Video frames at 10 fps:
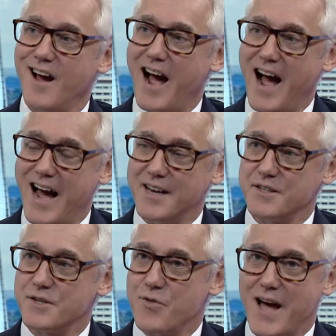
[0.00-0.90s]

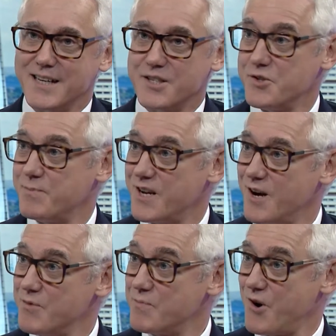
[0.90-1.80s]
And that has
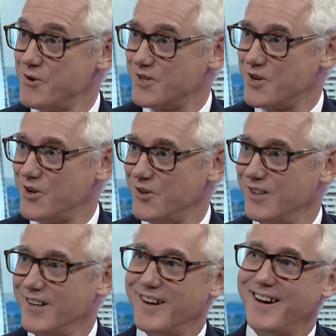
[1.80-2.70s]
become the protocol,
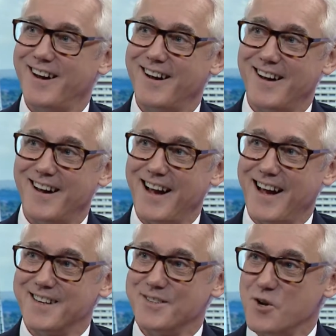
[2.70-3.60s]

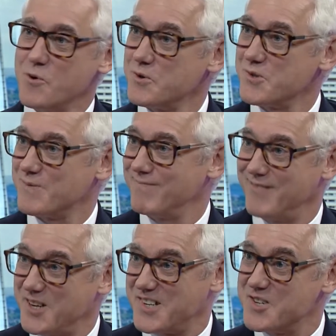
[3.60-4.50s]
and no one's
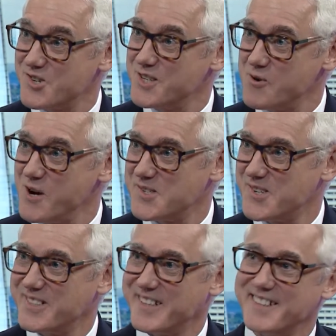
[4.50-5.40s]
essentially
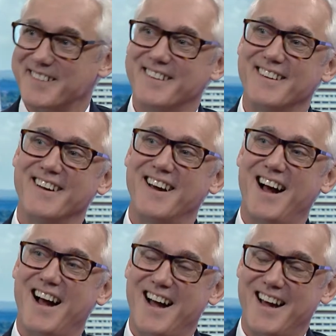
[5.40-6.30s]
questioned it.
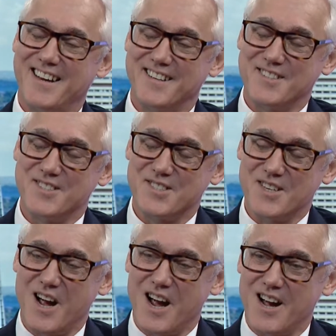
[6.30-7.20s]

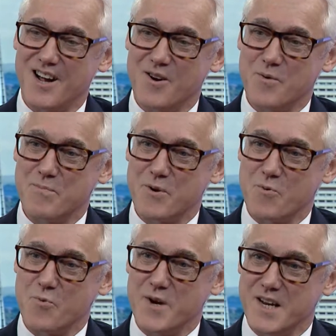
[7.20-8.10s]
But
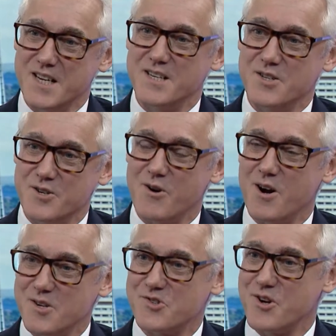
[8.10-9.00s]
we knew
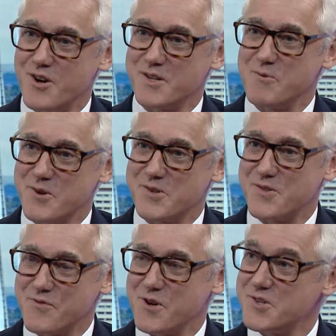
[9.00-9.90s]
our journey was
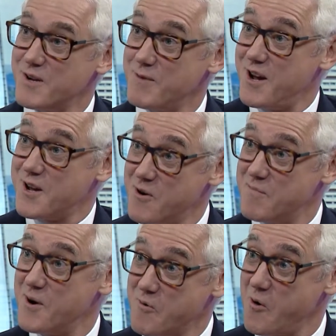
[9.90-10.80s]
the first time I got
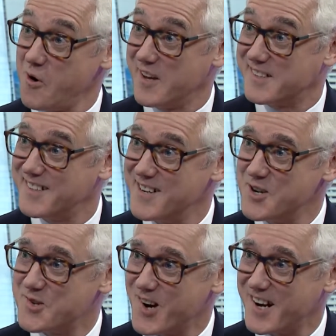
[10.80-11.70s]
my wallet
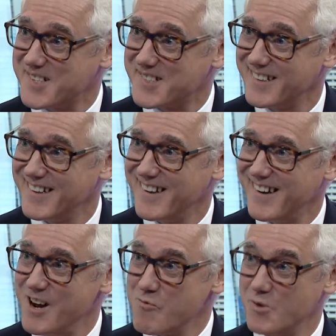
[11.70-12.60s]
address
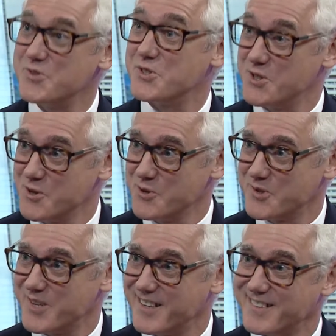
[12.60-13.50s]
and wanted to
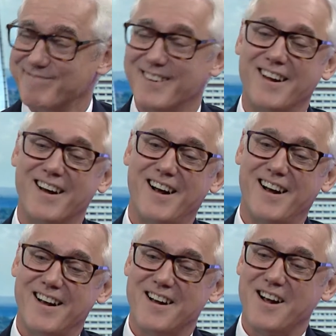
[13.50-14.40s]
use it.
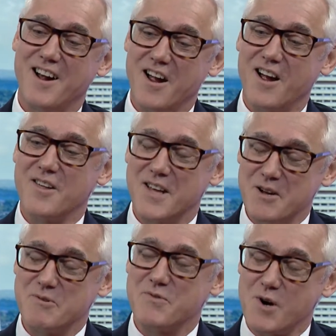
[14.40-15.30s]
It
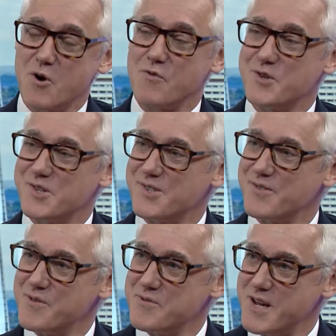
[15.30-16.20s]
was very obvious
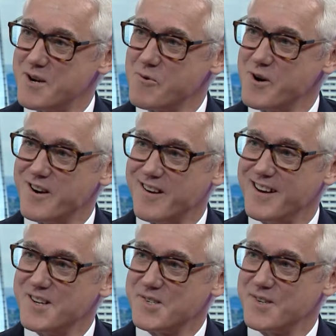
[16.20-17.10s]
there were
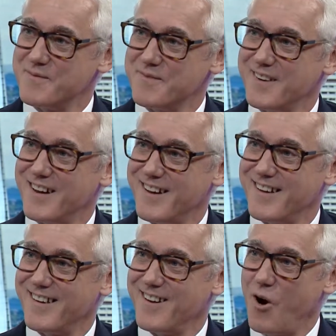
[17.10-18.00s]
some
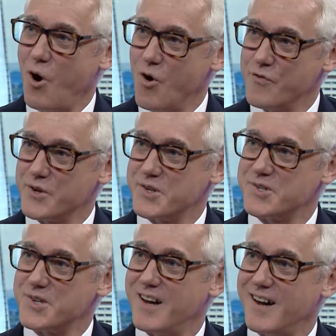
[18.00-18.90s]

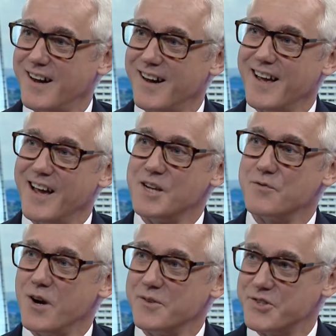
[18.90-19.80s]
obvious
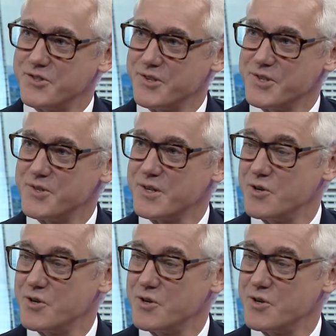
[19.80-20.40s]
advantages that